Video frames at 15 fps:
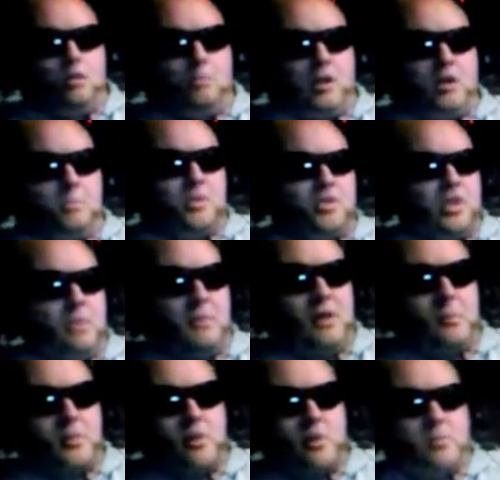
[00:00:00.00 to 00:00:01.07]
My number
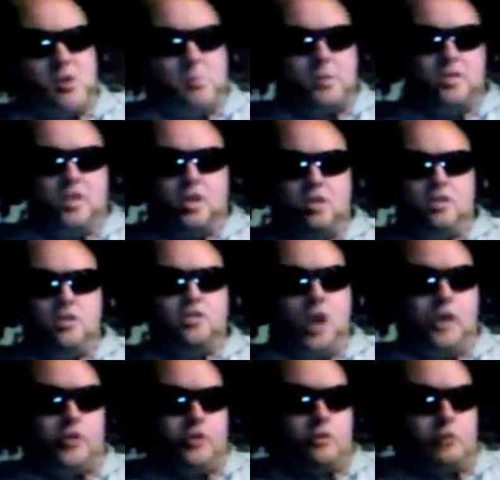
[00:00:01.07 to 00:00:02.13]
10. This
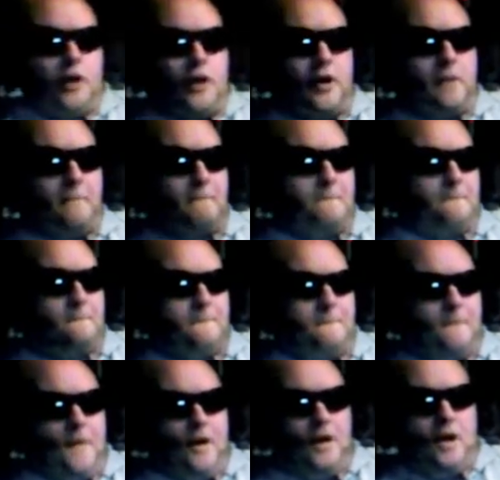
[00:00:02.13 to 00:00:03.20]
guy is underrated.
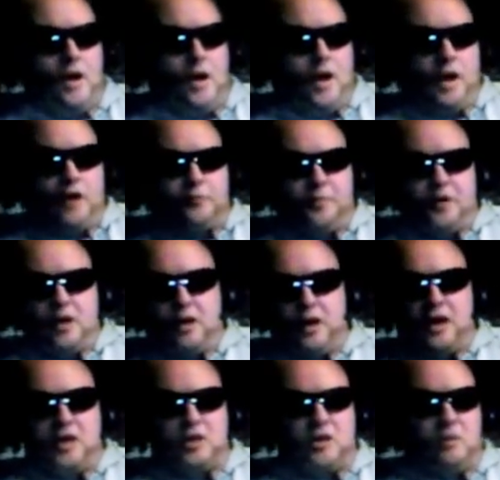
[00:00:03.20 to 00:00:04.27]
He's been in a
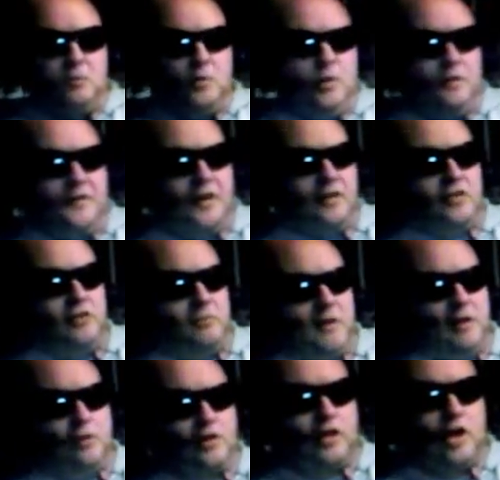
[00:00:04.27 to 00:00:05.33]
lot of good movies.
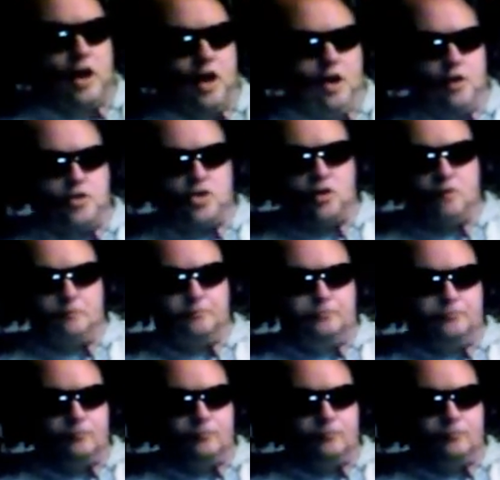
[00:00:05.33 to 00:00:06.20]
He was a coach.